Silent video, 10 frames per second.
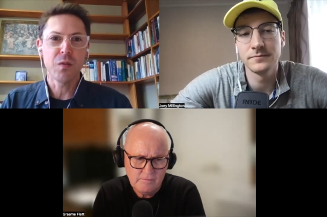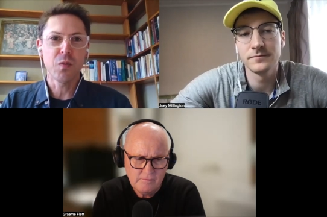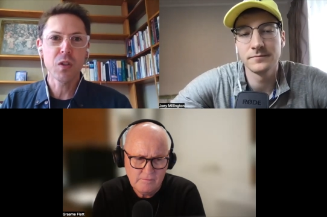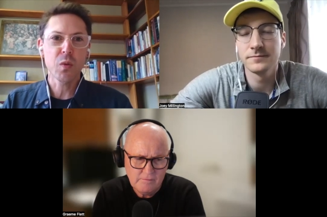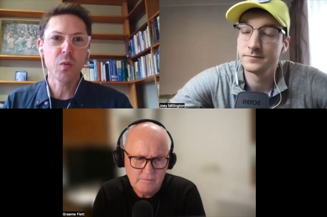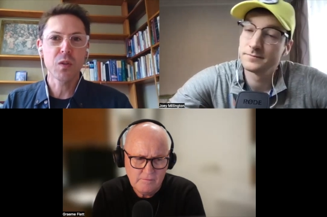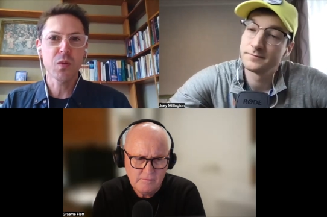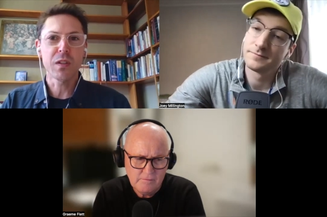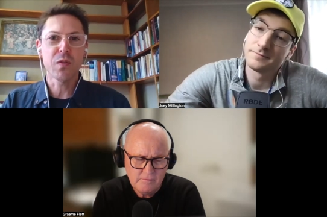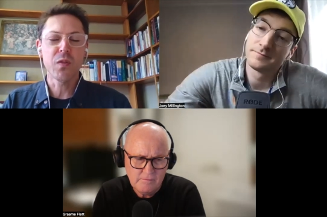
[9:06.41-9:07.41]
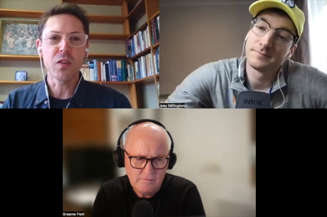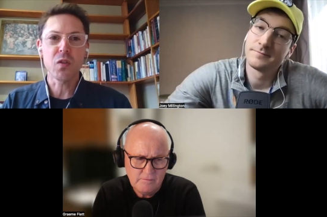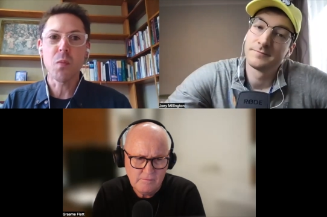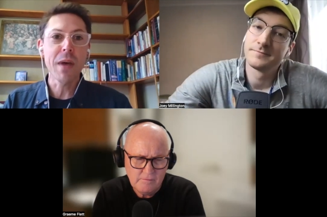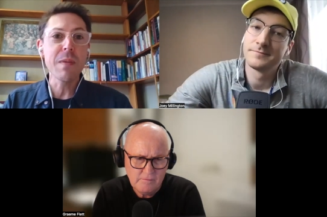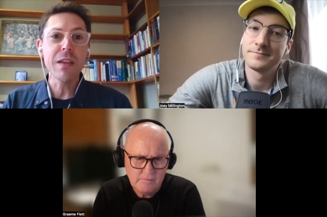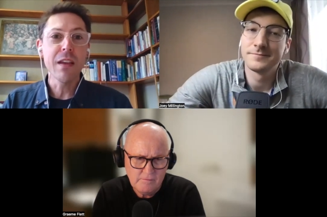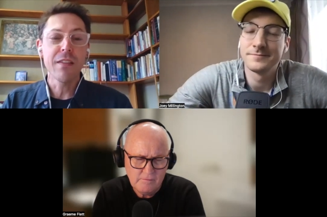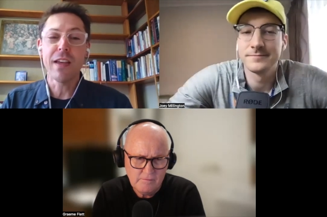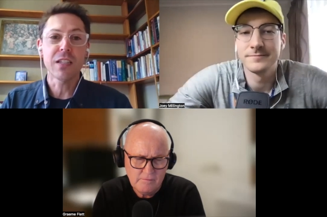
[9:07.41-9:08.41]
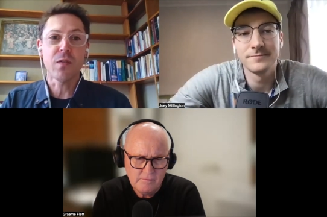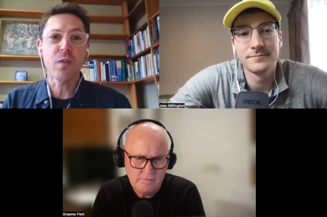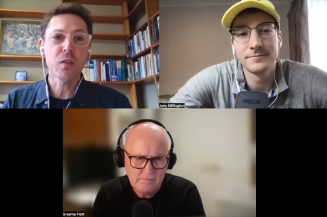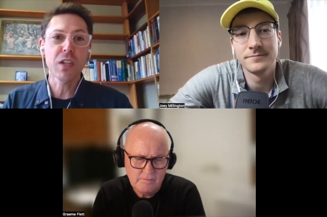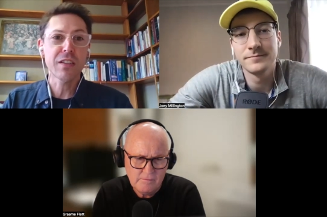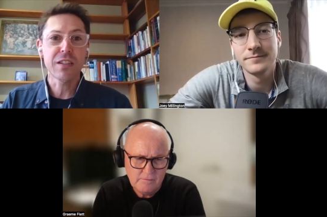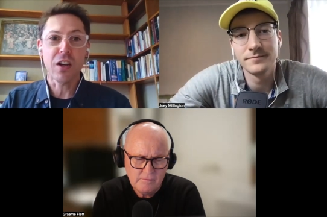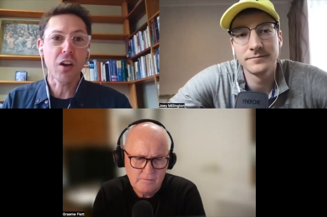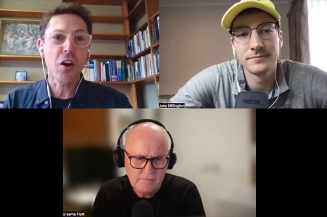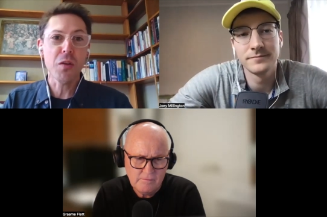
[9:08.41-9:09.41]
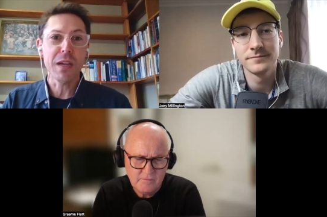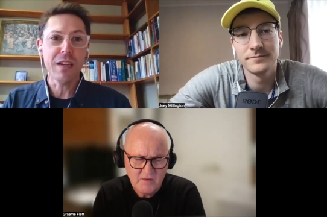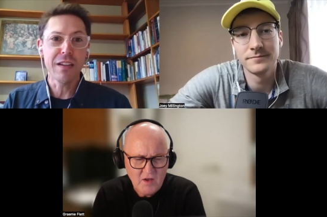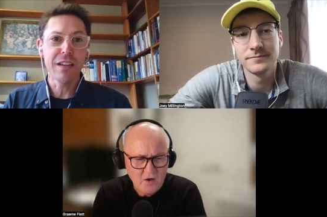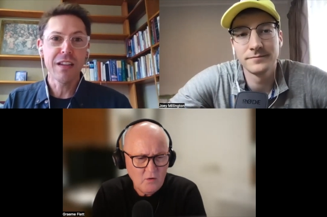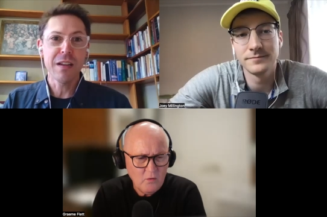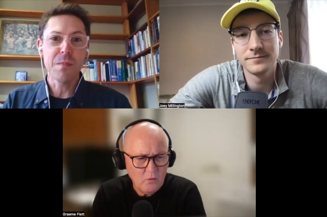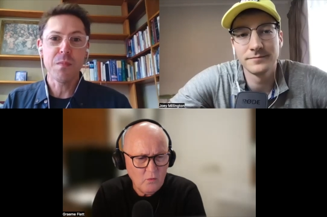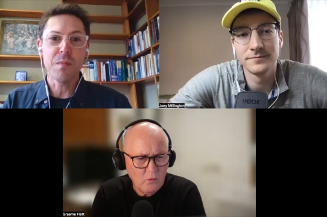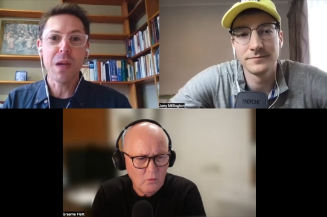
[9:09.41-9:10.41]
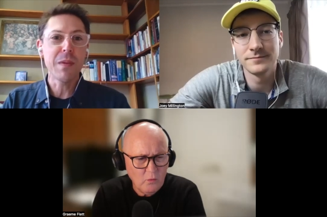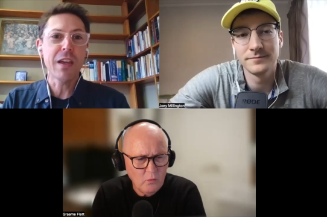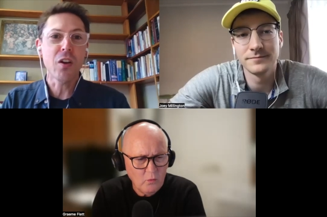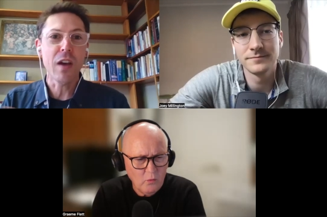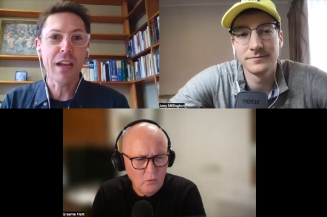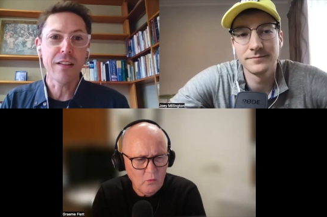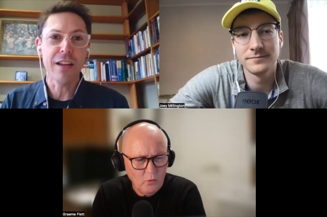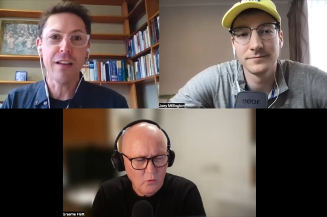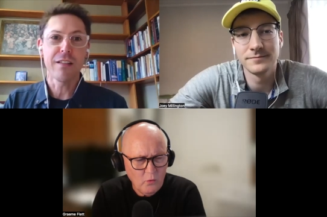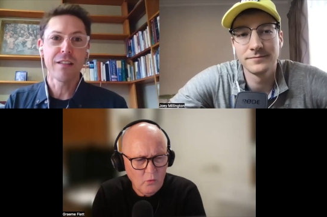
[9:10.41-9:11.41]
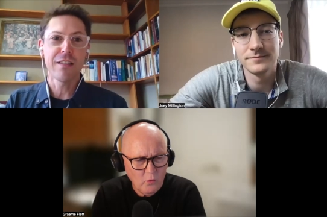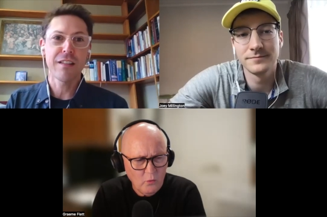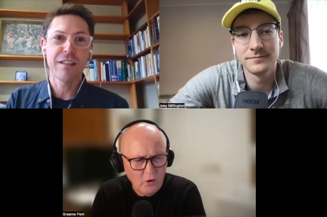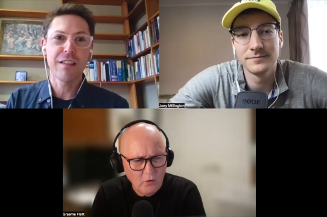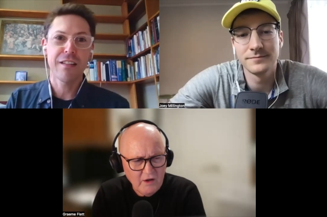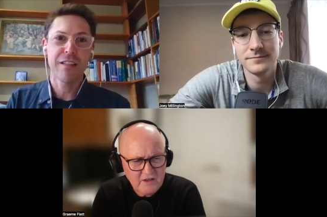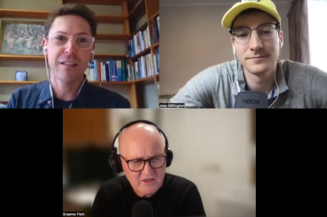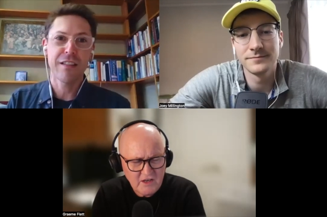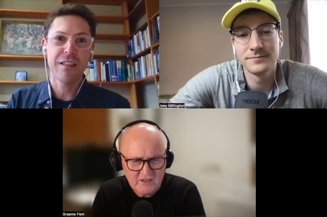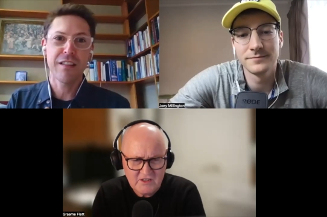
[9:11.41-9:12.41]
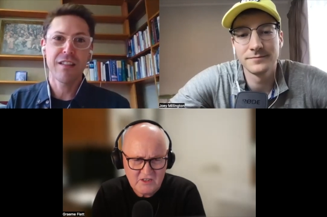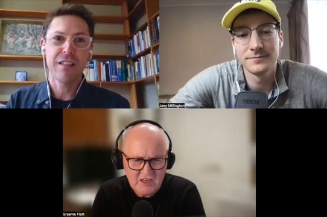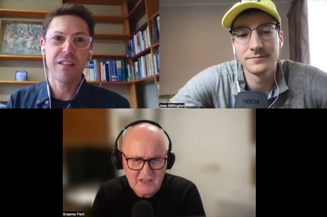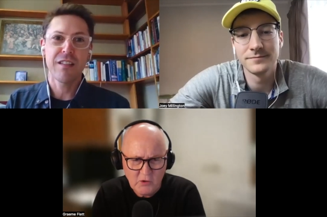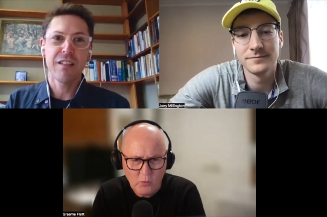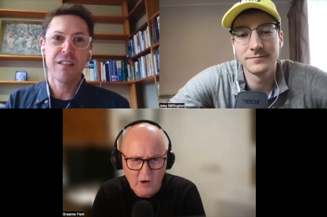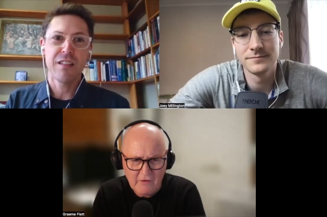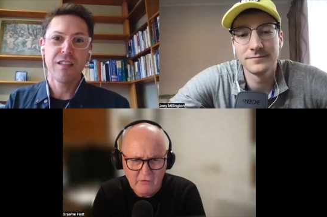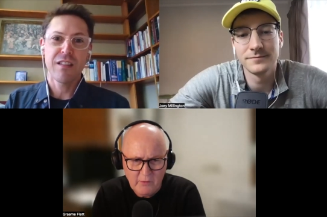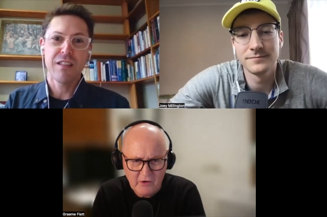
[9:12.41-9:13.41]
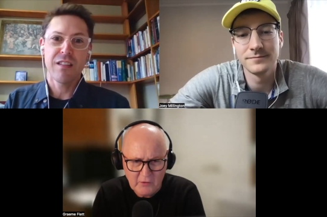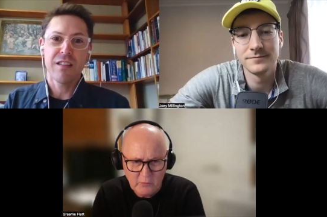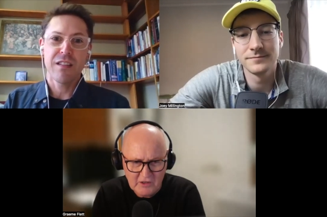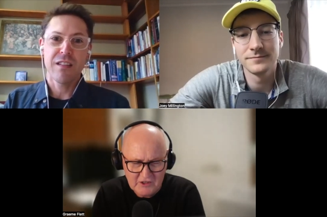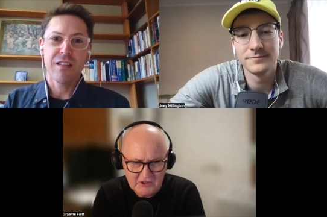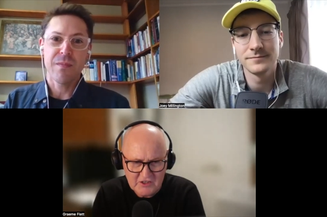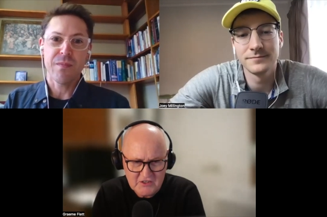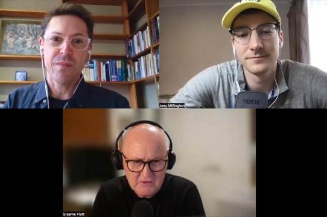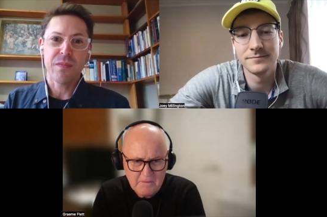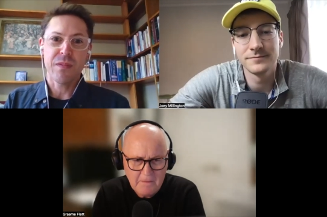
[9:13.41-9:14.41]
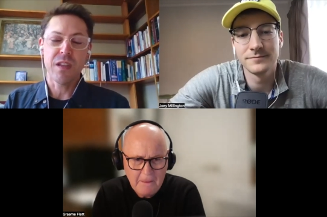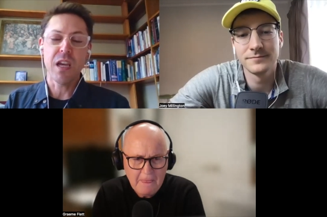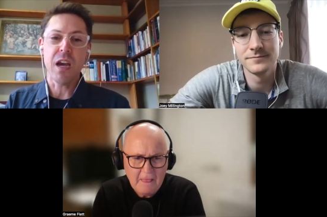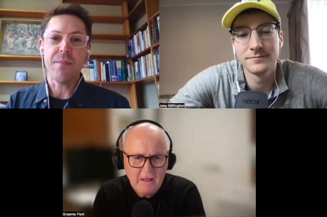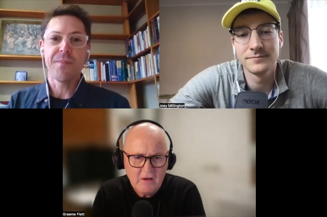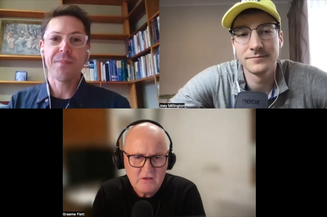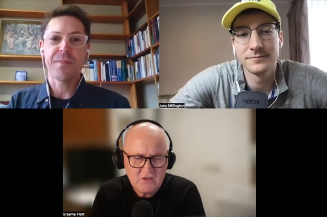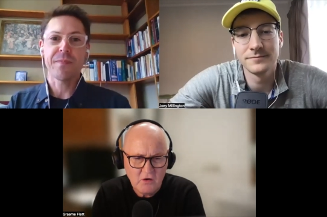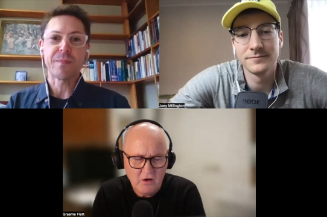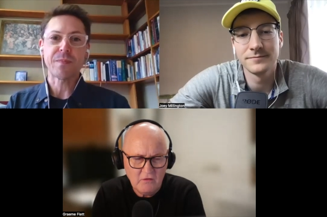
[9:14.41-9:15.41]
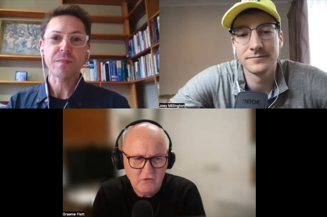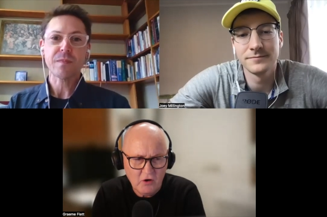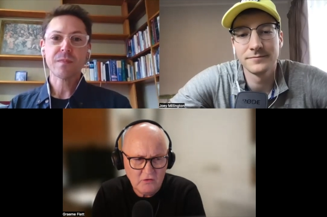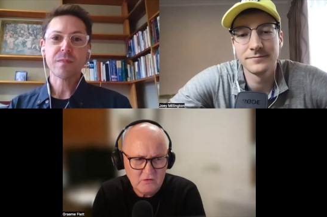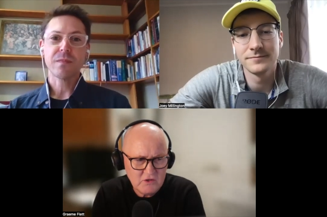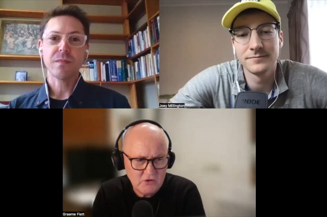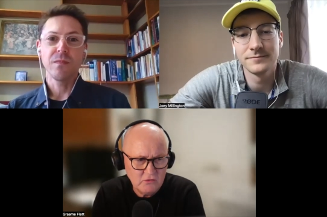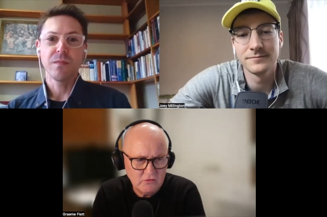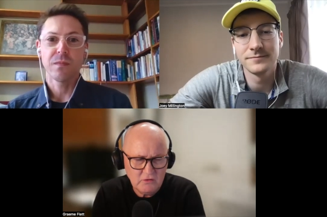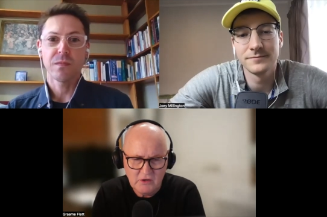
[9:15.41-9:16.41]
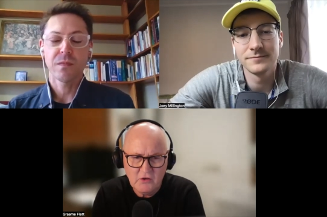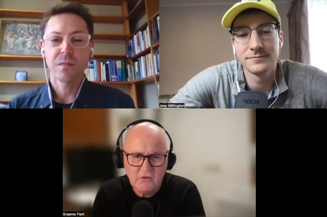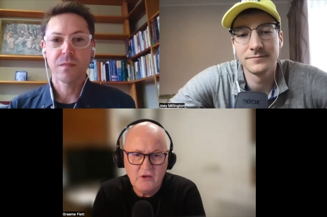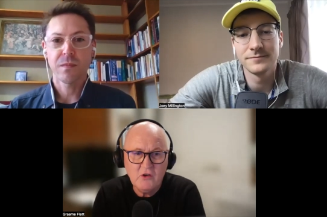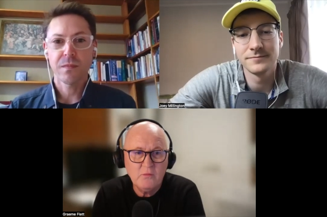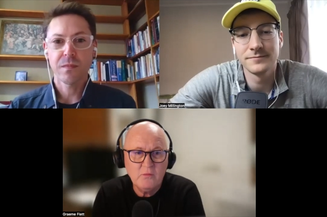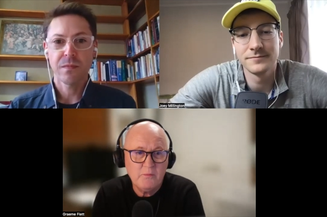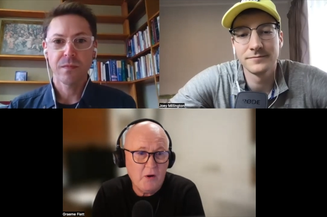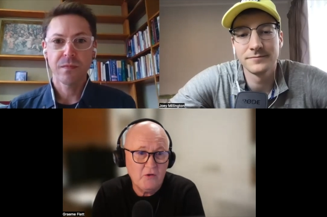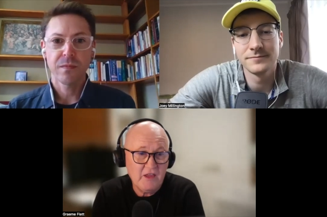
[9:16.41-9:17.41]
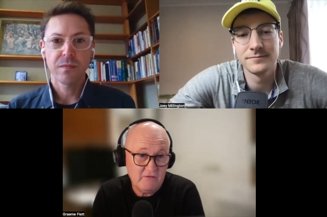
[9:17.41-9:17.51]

Speaker 1: which which one's first? Or maybe that's a false dichotomy. Maybe they go hand in hand.
Speaker 2: Well, here's here's to take it away from anything religious. Yeah. So I've got two, and you and you both have